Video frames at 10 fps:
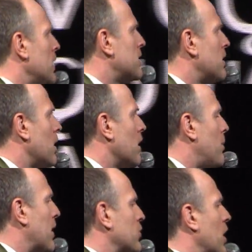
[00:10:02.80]
little
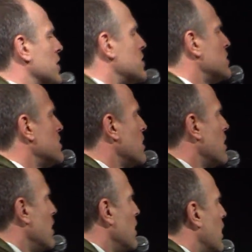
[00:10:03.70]
about us.
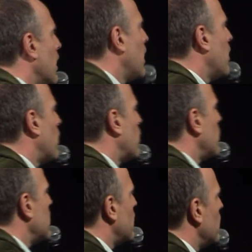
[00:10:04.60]
How are
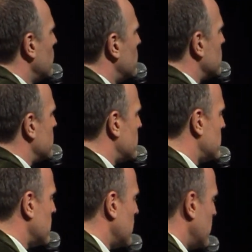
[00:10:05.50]
we humans